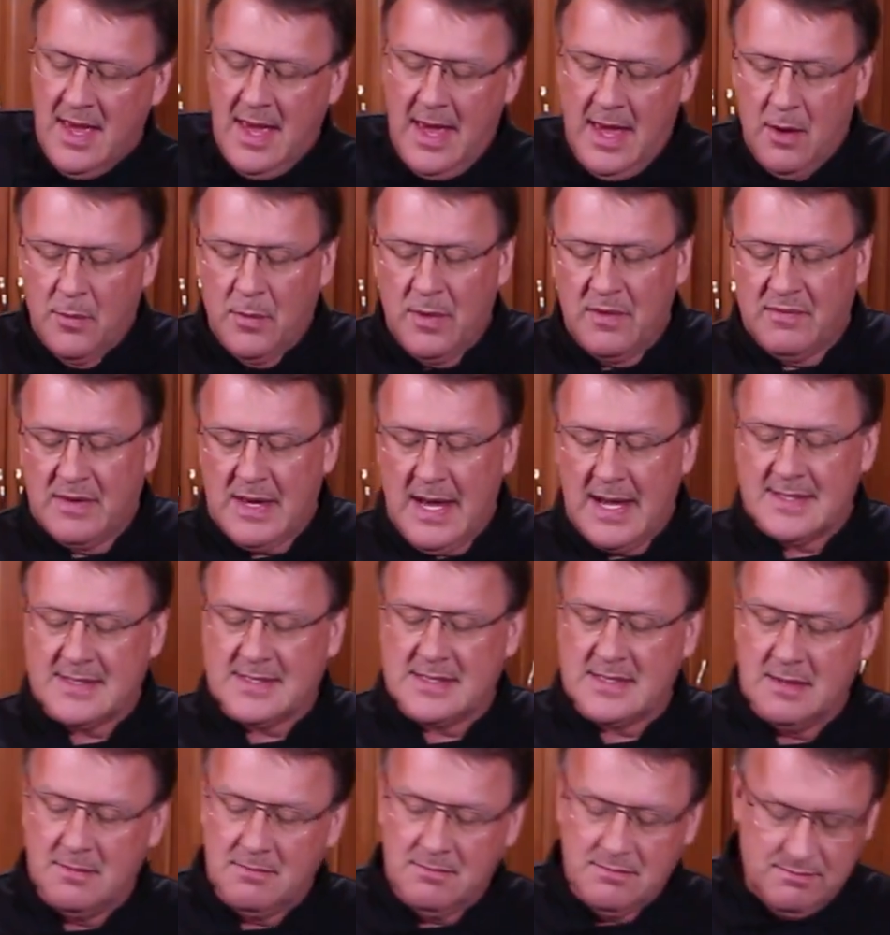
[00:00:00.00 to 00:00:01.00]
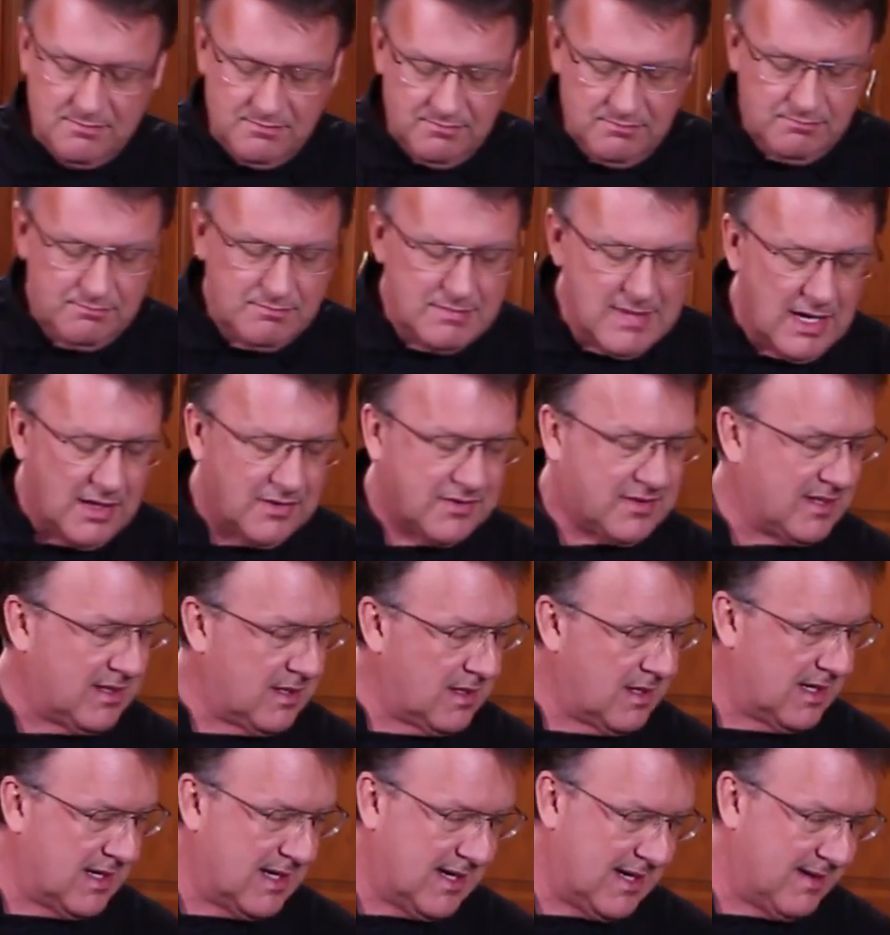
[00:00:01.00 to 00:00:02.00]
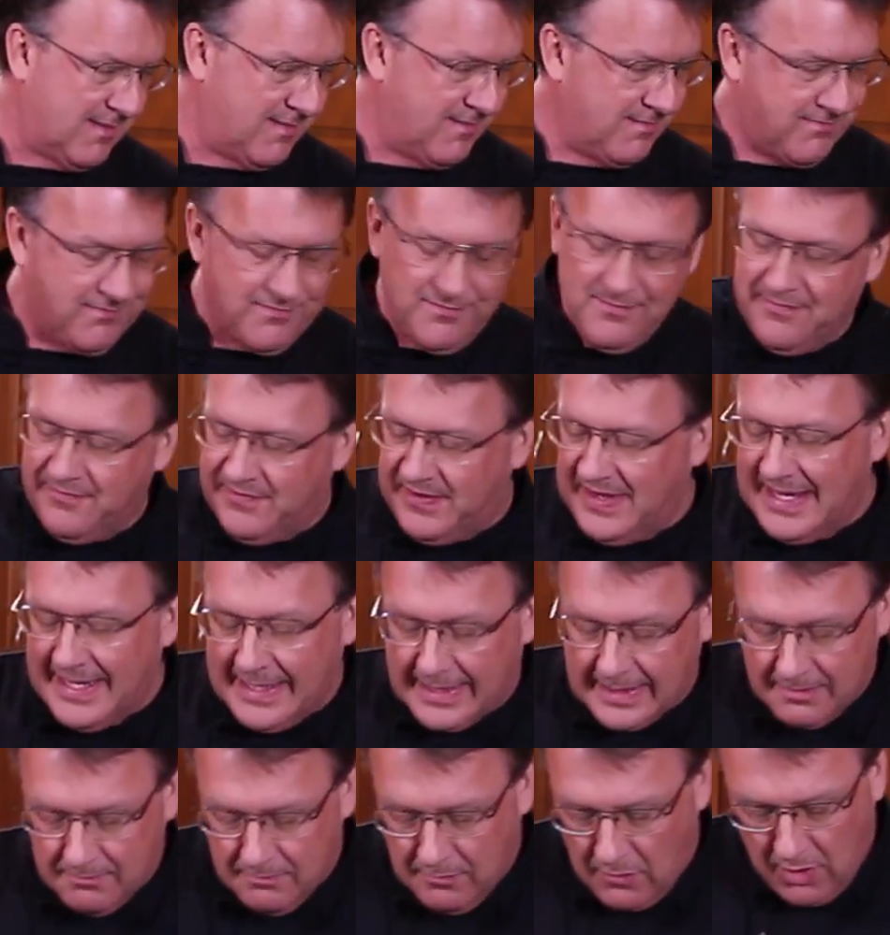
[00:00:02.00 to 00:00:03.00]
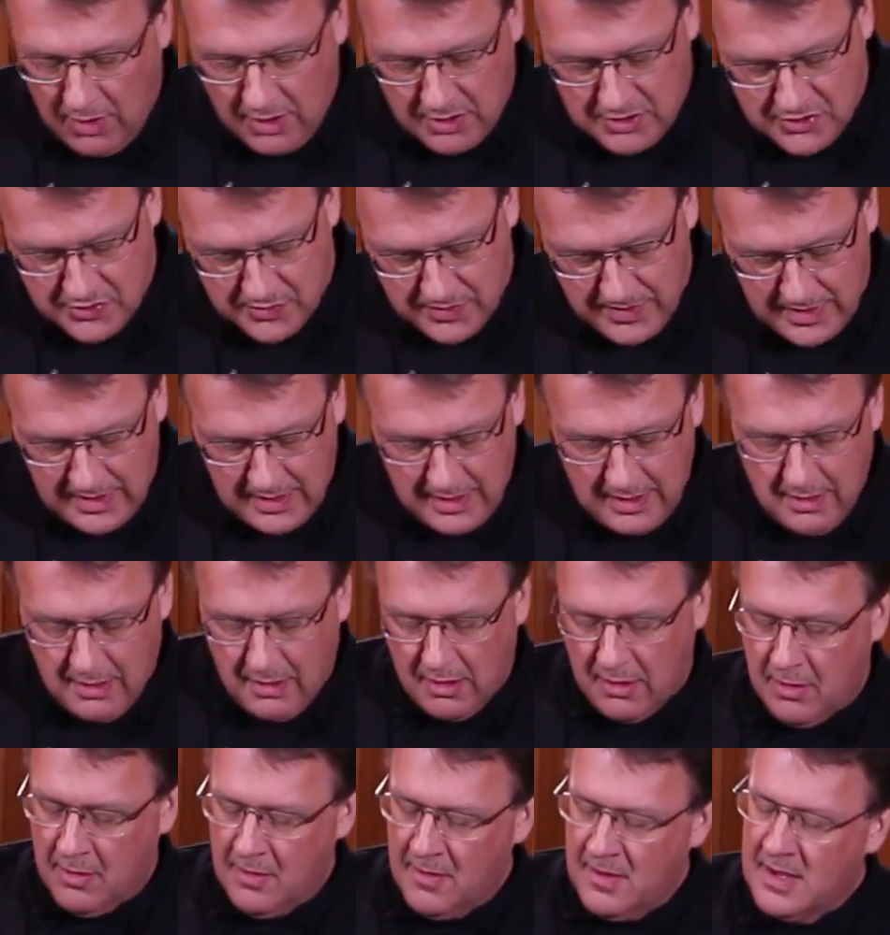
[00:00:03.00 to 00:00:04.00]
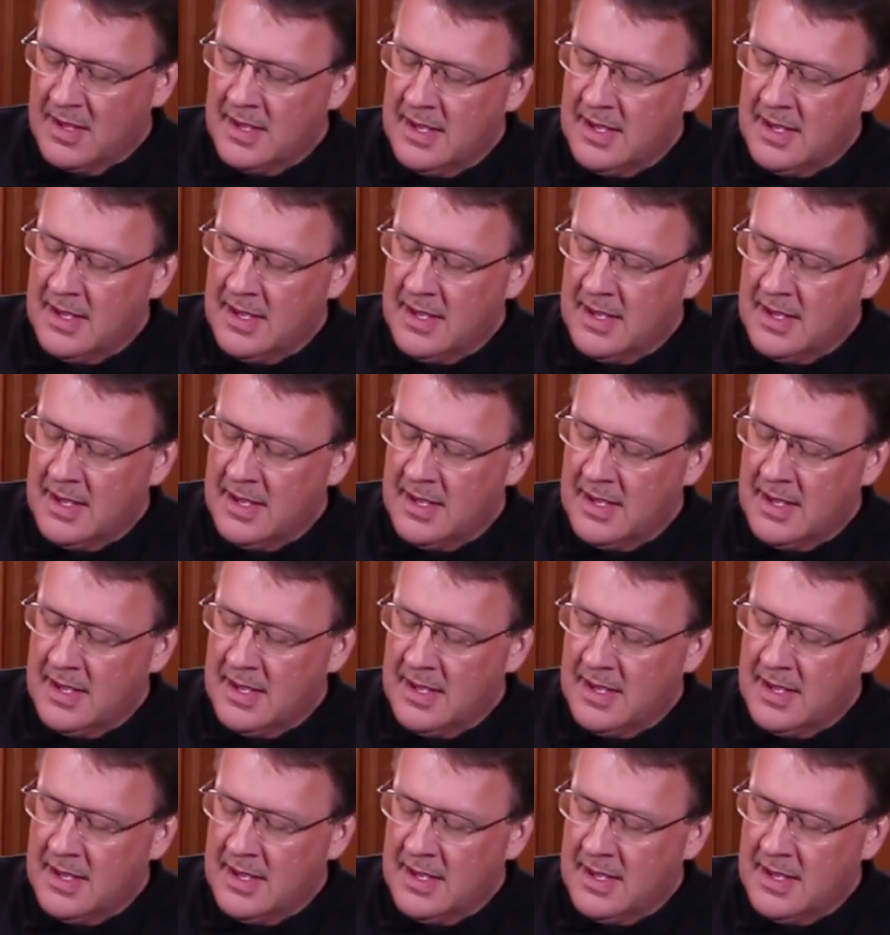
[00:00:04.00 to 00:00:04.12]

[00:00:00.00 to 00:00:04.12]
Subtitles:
And we've got some melted vegan margarine here.